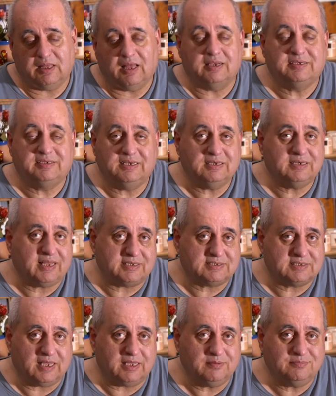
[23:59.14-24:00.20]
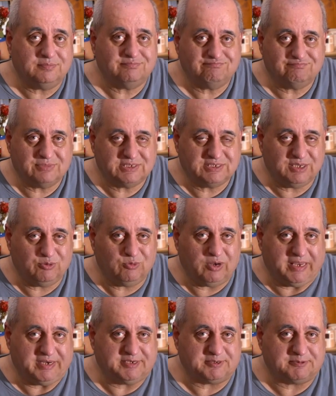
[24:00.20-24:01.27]
until next time, see you
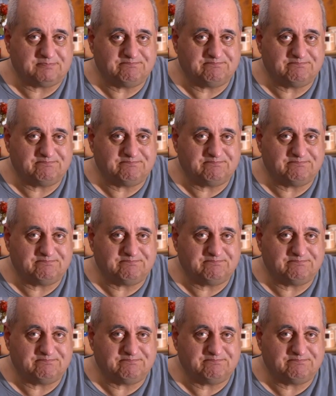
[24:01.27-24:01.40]
later.